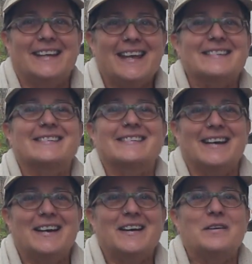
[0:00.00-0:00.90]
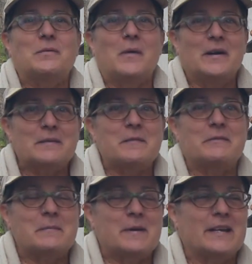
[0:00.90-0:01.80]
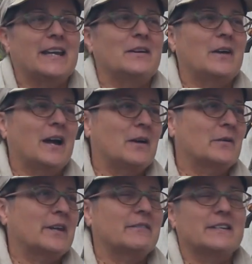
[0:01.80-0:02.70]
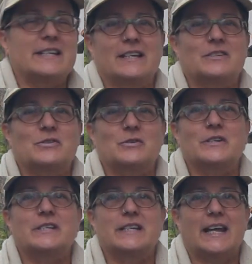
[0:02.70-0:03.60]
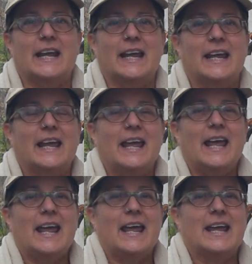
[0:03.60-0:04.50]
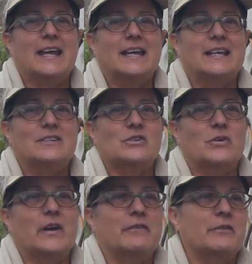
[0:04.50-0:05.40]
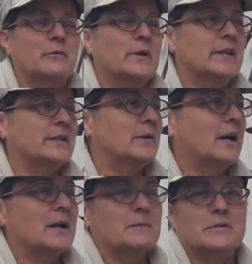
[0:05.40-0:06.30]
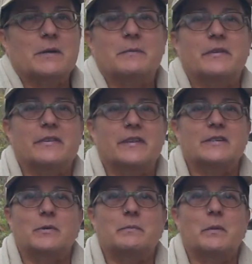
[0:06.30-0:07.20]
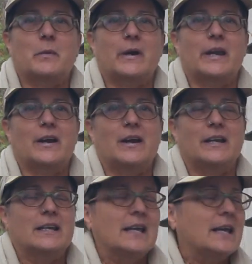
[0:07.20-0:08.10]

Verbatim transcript: Yes, uh, welcome everybody. Uh, we're giving Dan a tour today and showing everyone um, some of the things we've been working on.